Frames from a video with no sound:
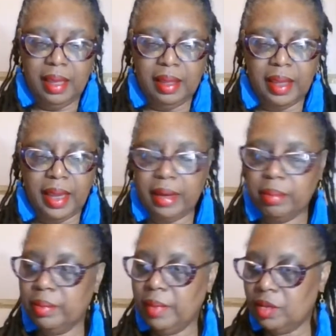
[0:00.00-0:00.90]
Gotta
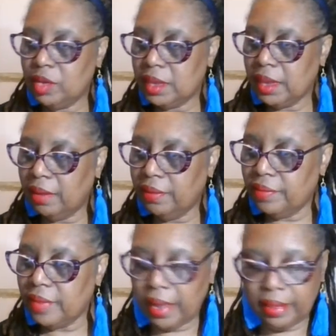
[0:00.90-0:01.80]
promote yourself,
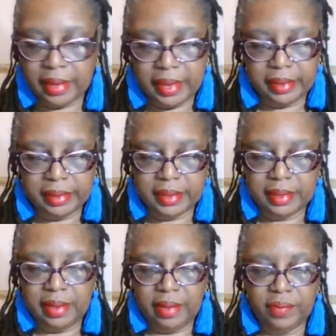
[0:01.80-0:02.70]
nothing else,
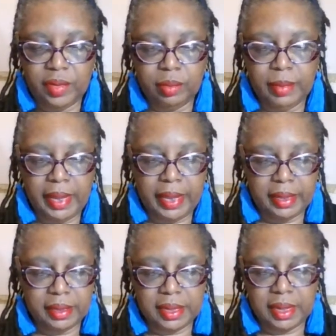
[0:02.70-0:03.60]
if nobody
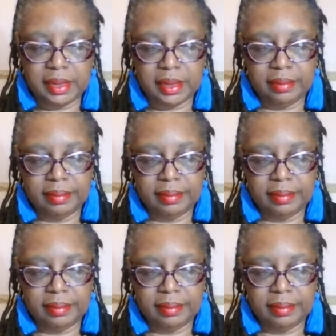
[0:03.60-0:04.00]
else does it.